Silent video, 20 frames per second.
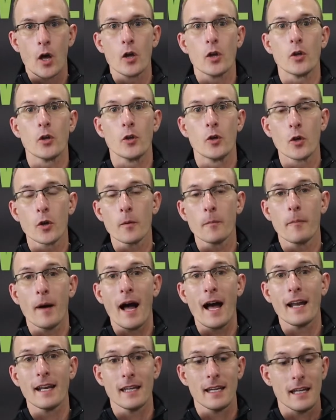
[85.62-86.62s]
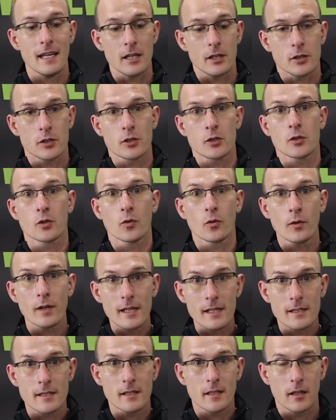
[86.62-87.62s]
Your body
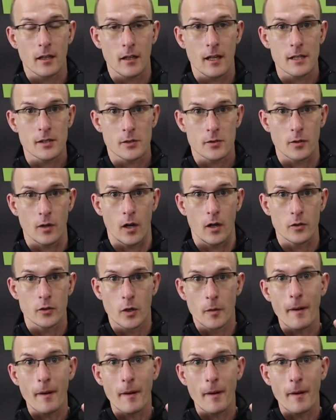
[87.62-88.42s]
excretes cholesterol.